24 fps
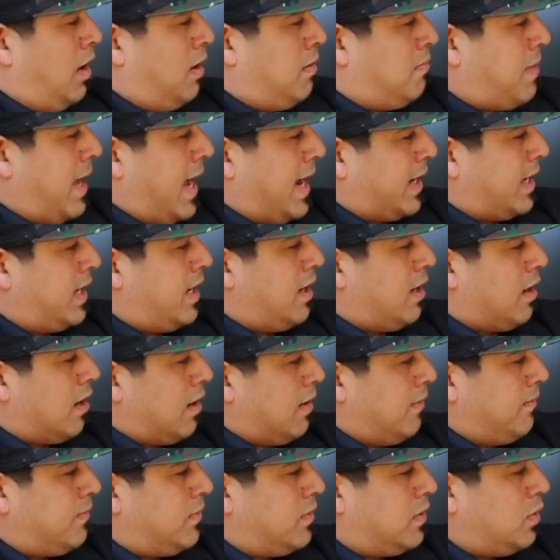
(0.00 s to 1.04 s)
Back
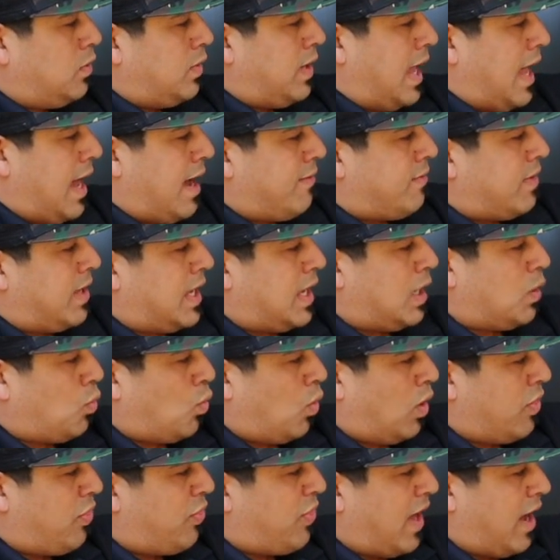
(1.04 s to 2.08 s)
here we have a
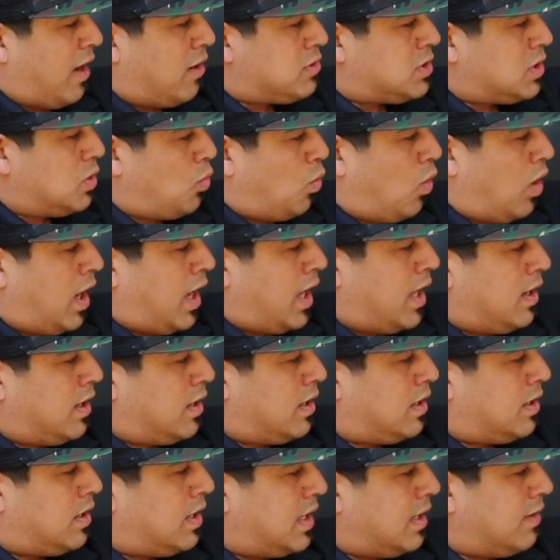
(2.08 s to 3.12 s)
1,000 watt
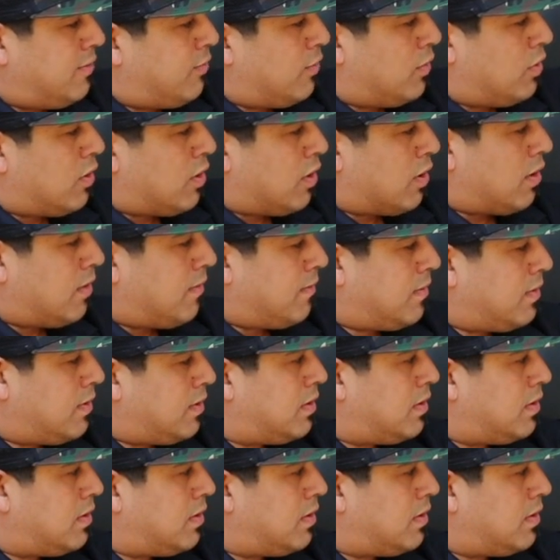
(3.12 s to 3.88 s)
inverter